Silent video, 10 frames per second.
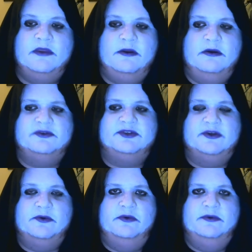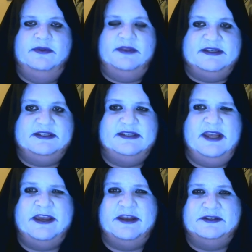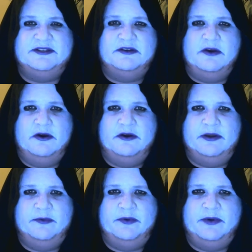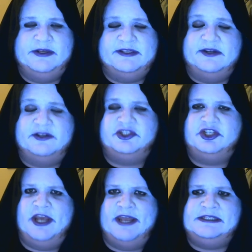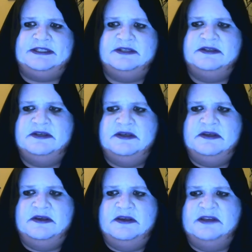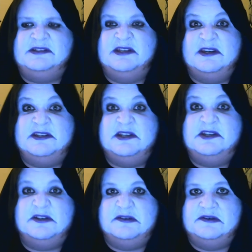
Also, the second card I would run is not a chant, it's an addition.